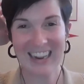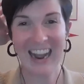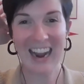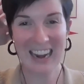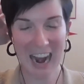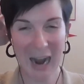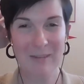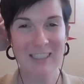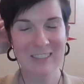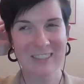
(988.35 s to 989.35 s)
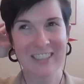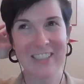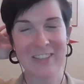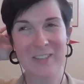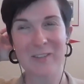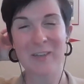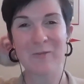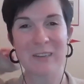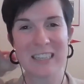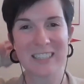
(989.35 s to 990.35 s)
I absolutely do. So
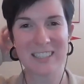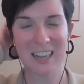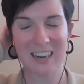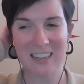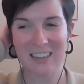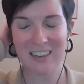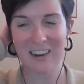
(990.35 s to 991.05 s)
we decided